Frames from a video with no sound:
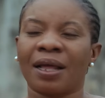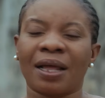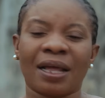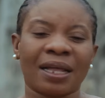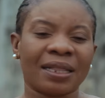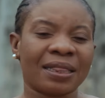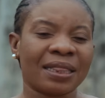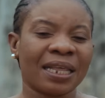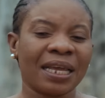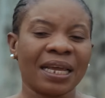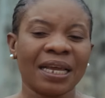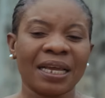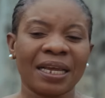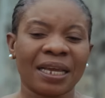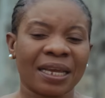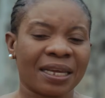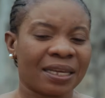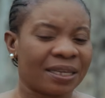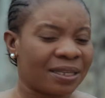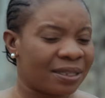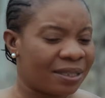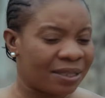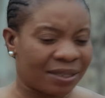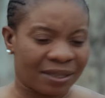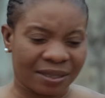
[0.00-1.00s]
I think
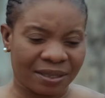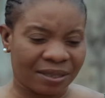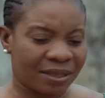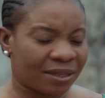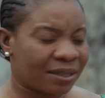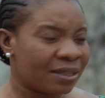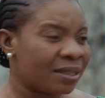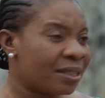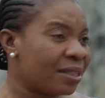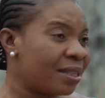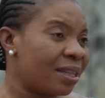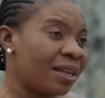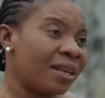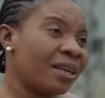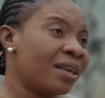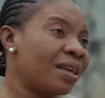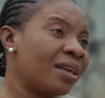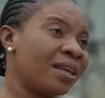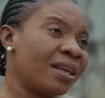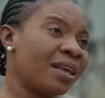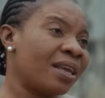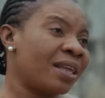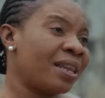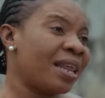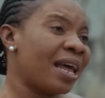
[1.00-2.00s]
it
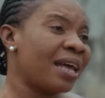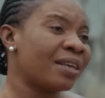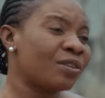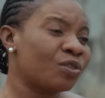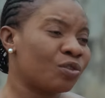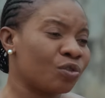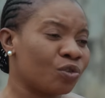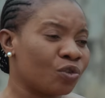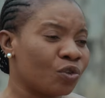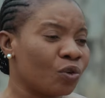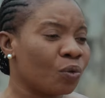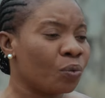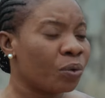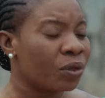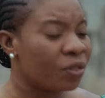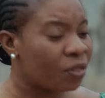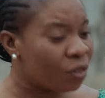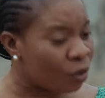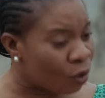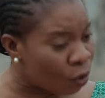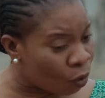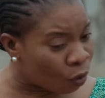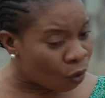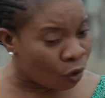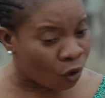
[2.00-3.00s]
has to do
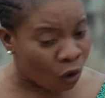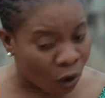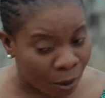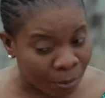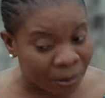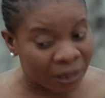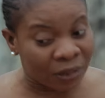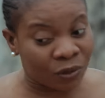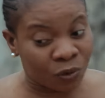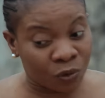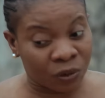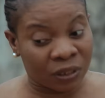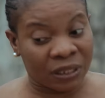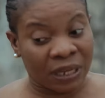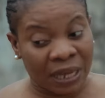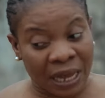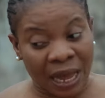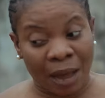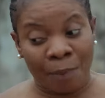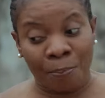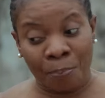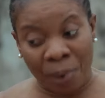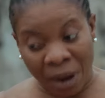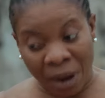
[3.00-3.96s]
with you coming to see her